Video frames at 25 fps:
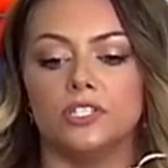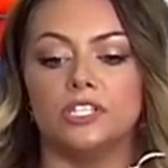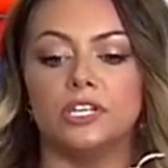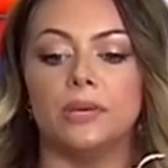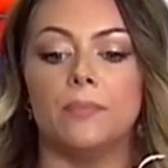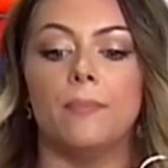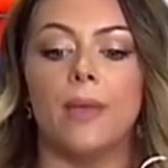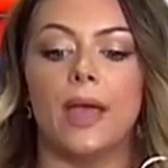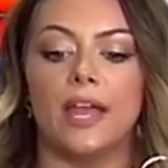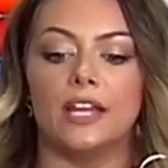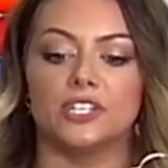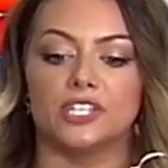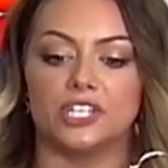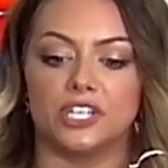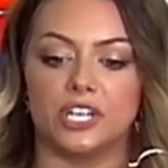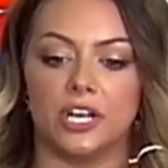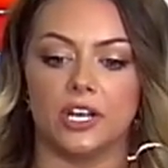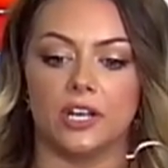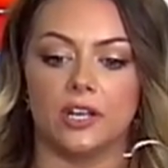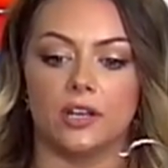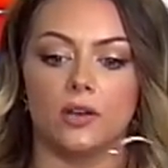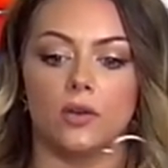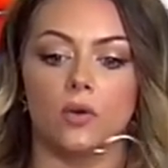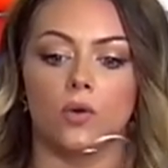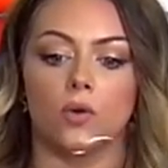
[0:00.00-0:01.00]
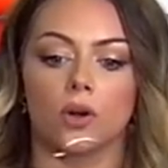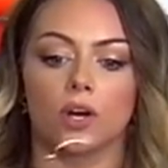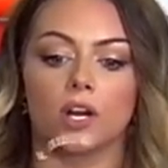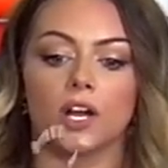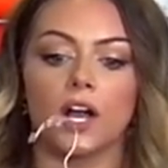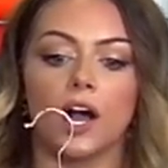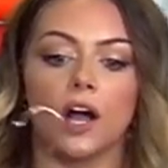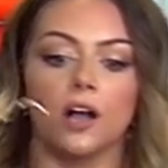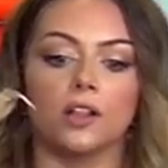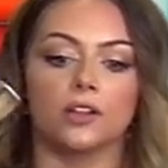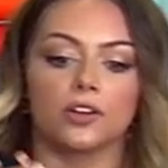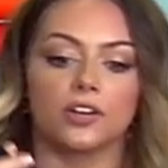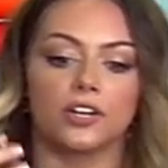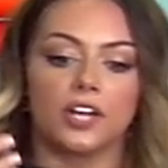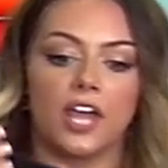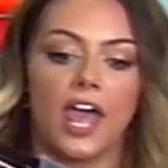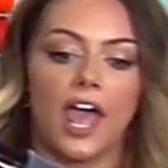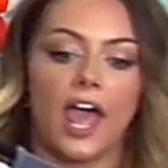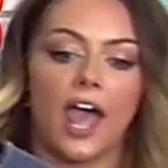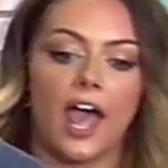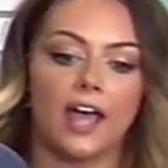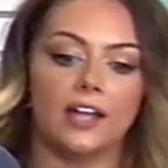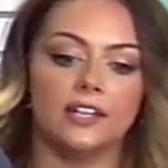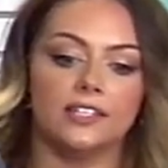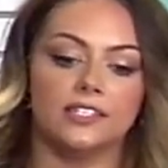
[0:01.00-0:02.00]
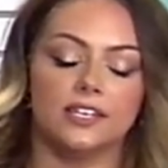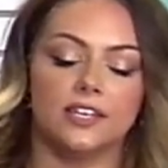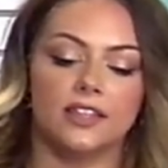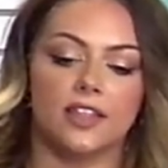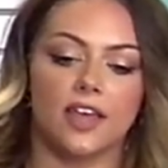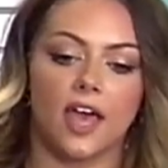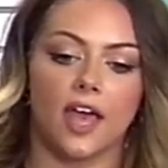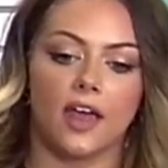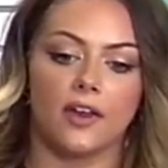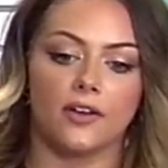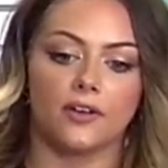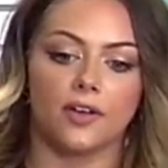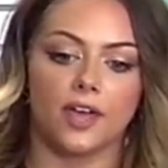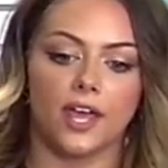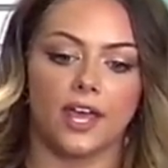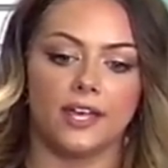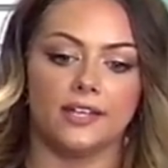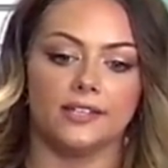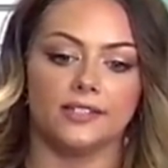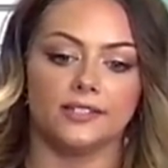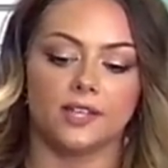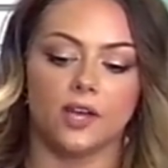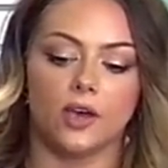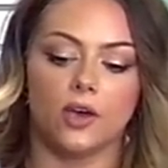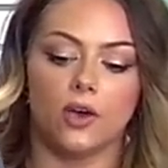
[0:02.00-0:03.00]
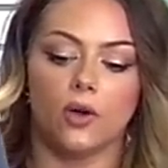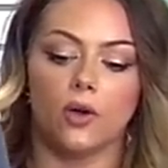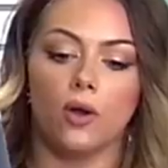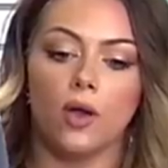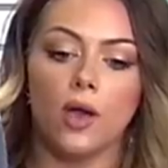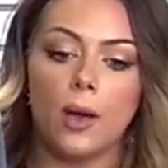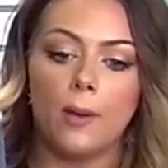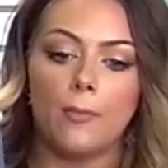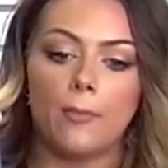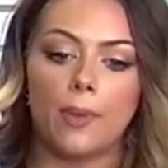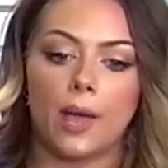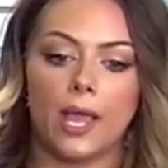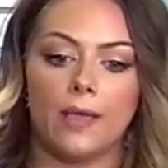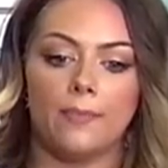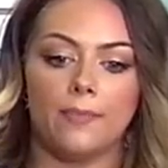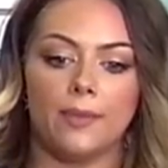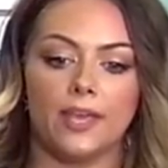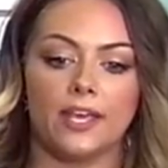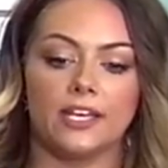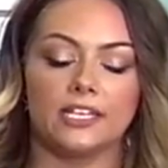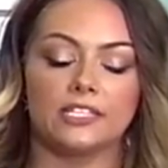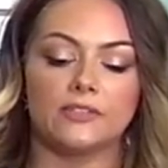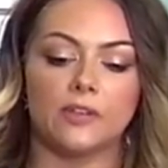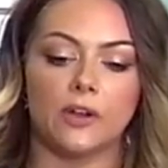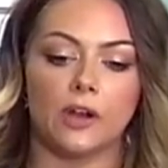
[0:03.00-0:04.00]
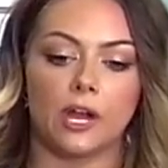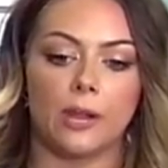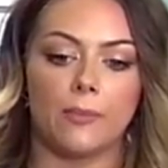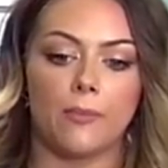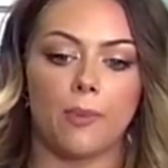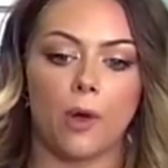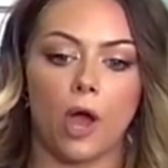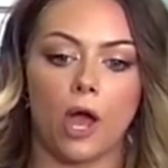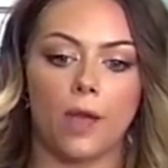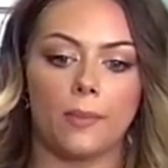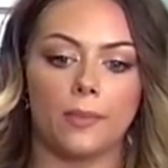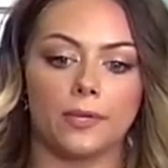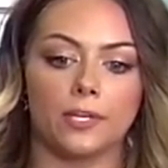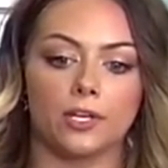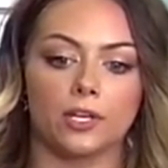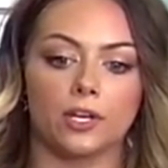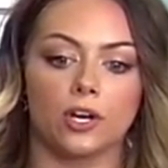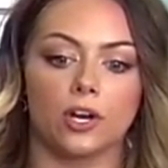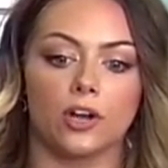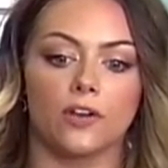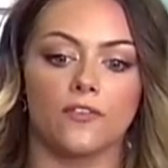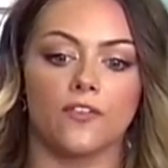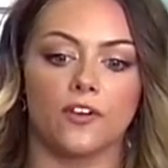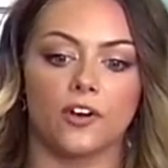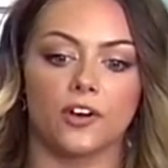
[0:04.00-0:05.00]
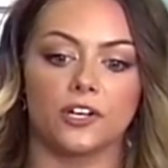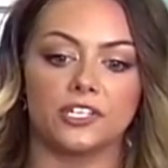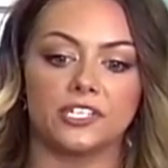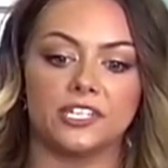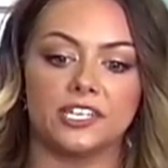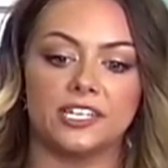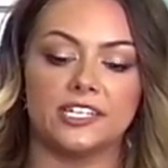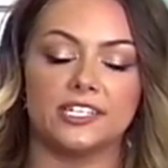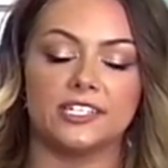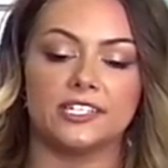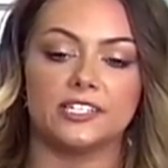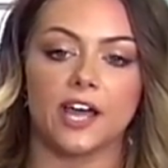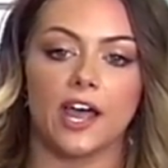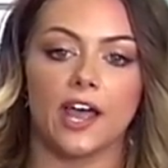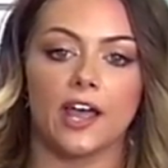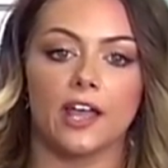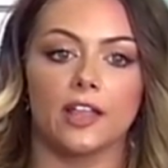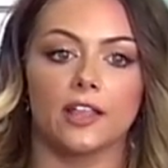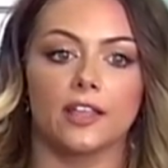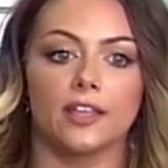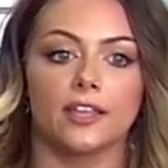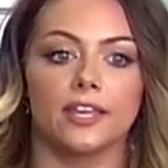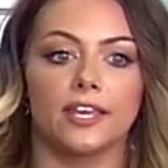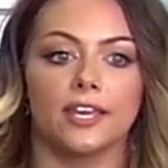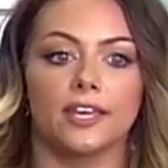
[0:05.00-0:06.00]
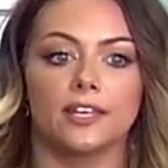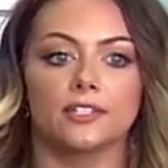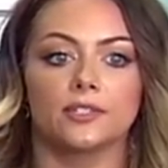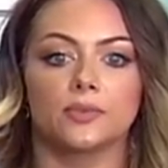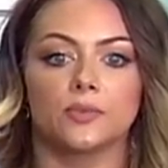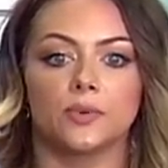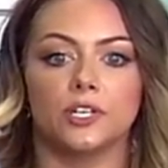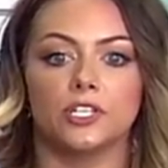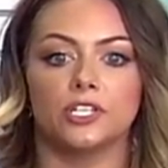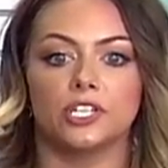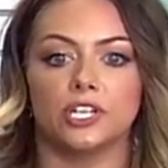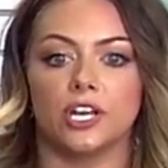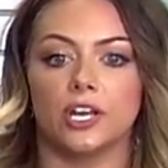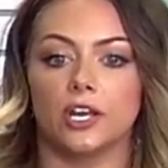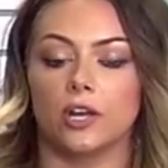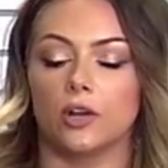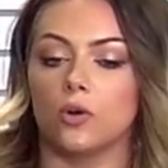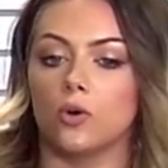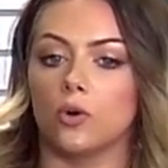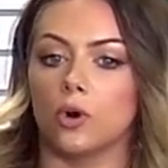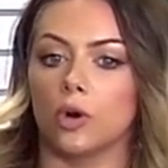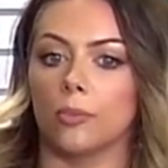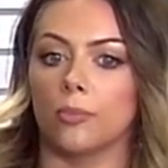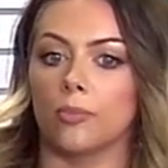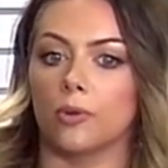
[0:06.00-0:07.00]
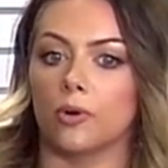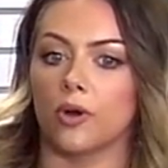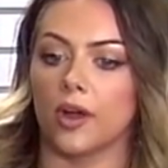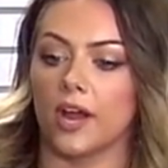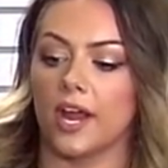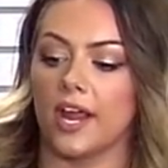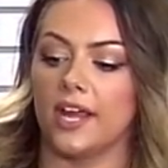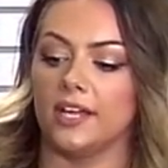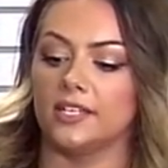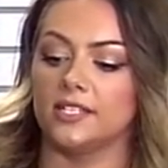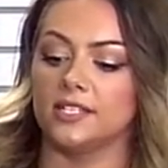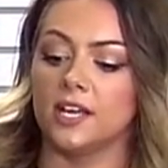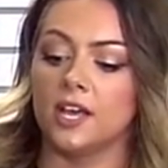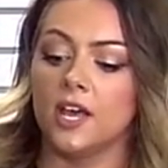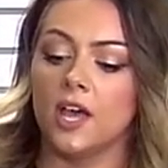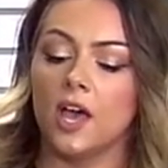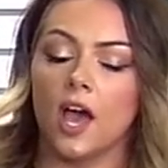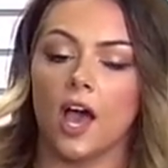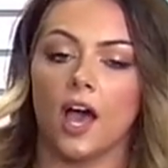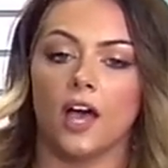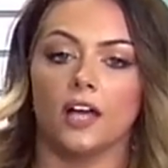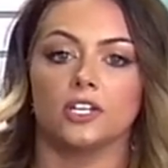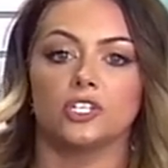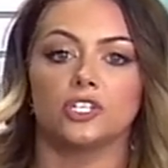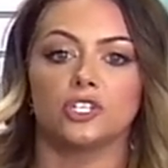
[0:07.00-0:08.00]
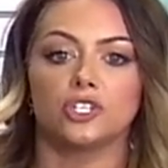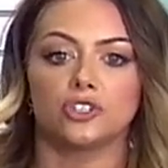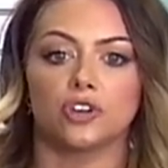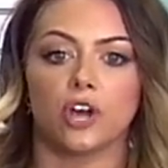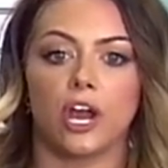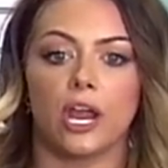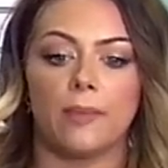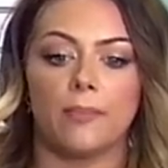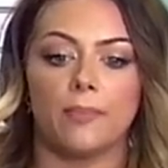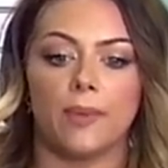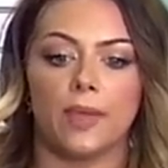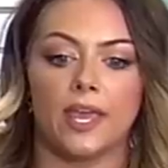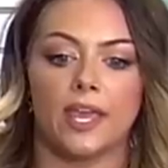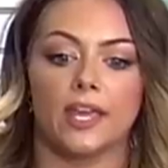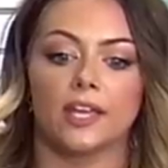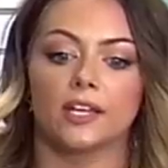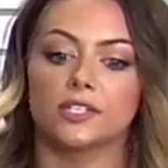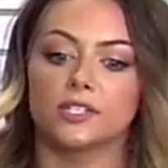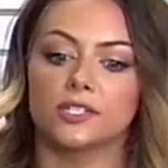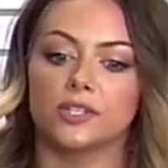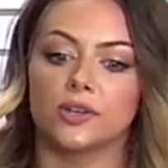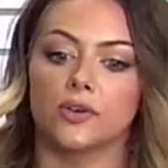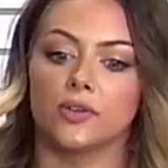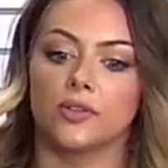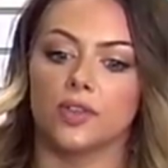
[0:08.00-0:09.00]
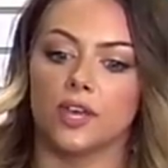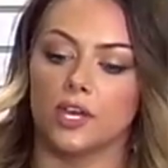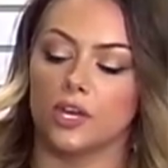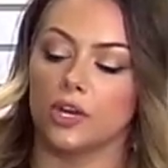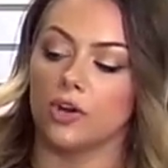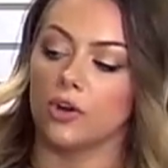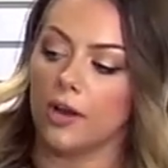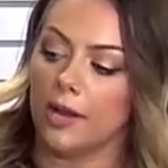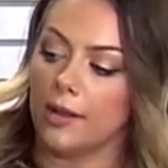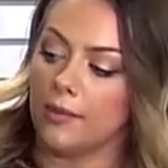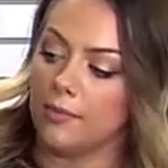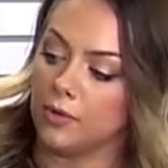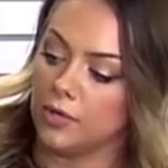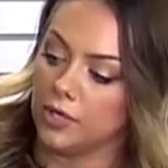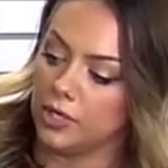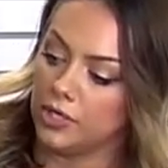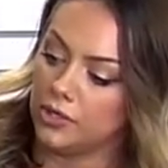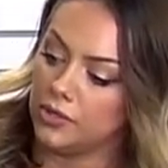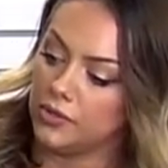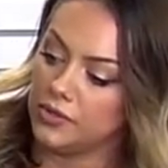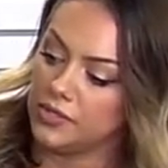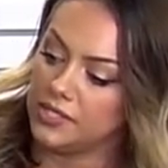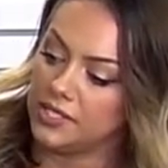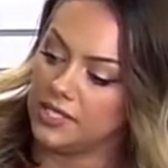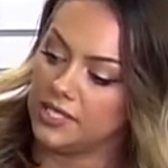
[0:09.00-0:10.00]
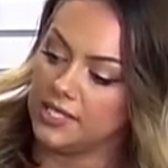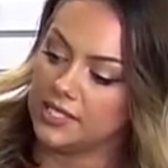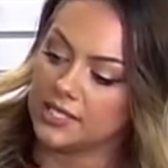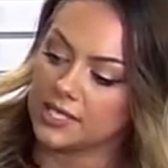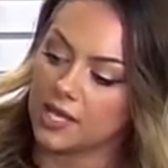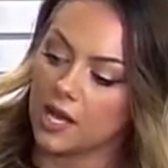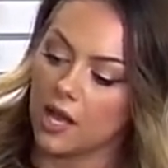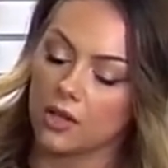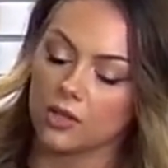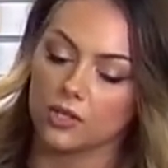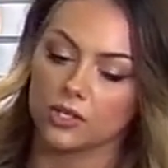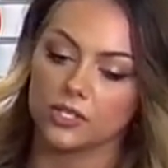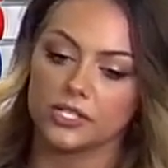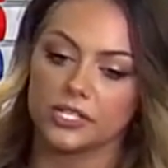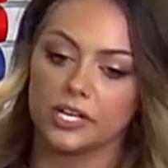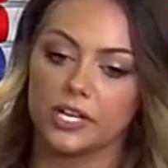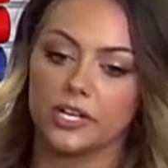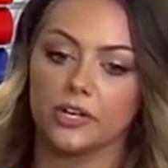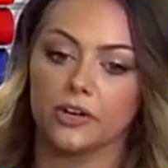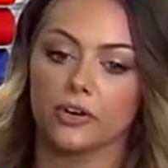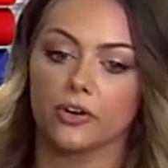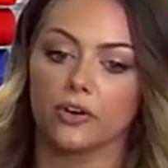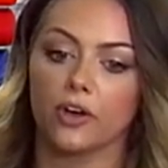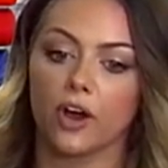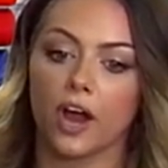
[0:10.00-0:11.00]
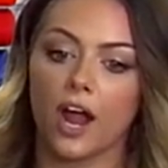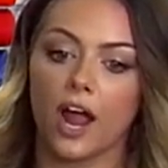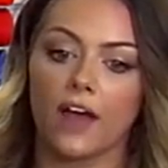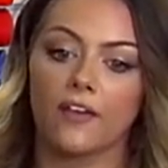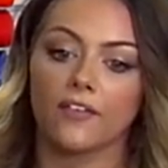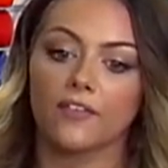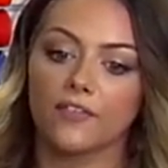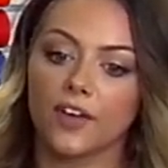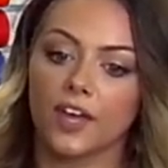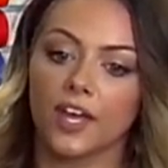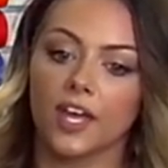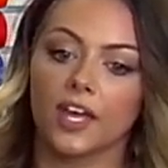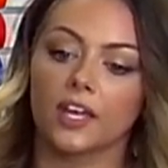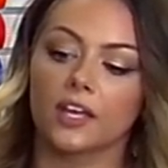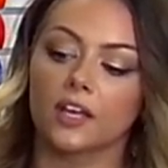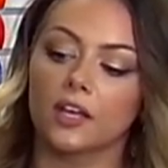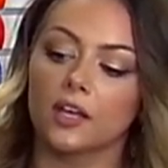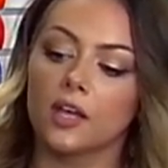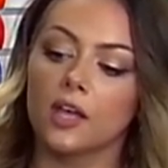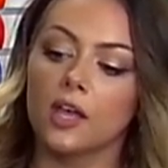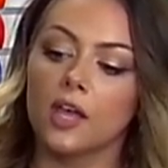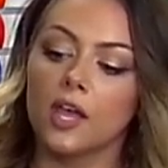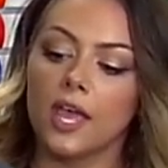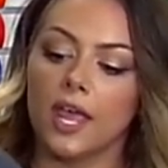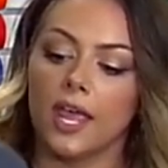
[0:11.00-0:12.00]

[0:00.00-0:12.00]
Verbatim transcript: dimension or color to add to that. Okay, so piping is very popular. Varsity stylings, which incorporate striping, so that you're able to use these colors in your graphic